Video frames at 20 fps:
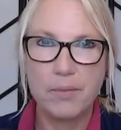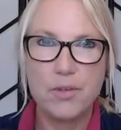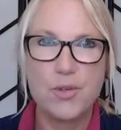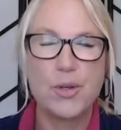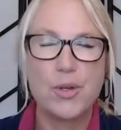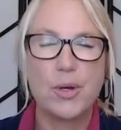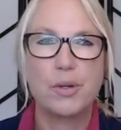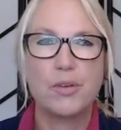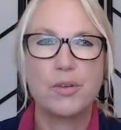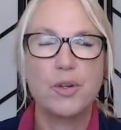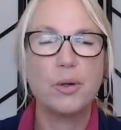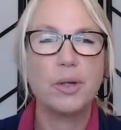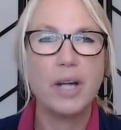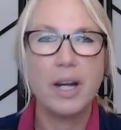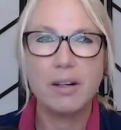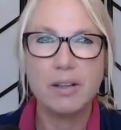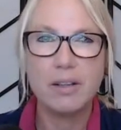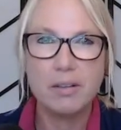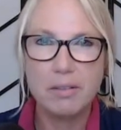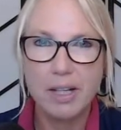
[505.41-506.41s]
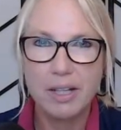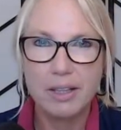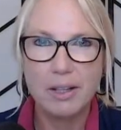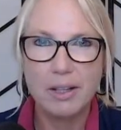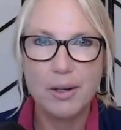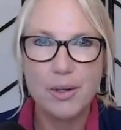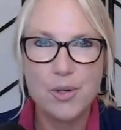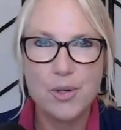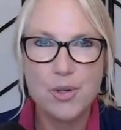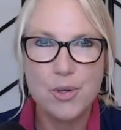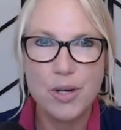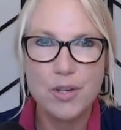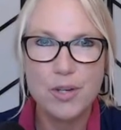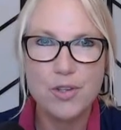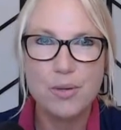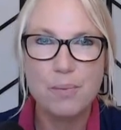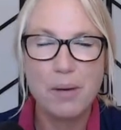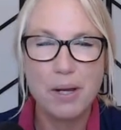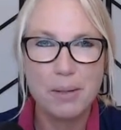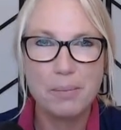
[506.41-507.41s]
So if you're carrying around a lot of
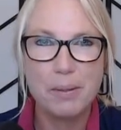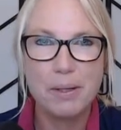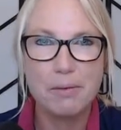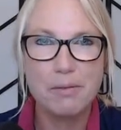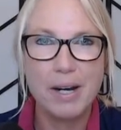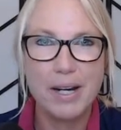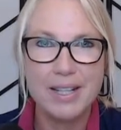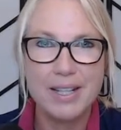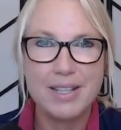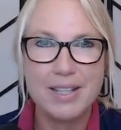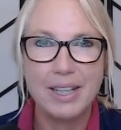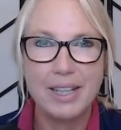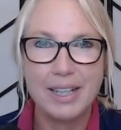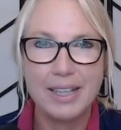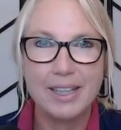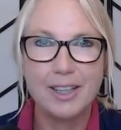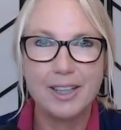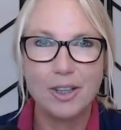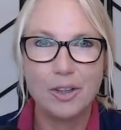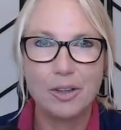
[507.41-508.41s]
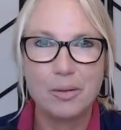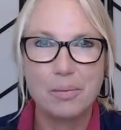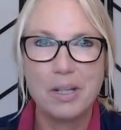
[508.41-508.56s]
stress, you better be ready to let it go,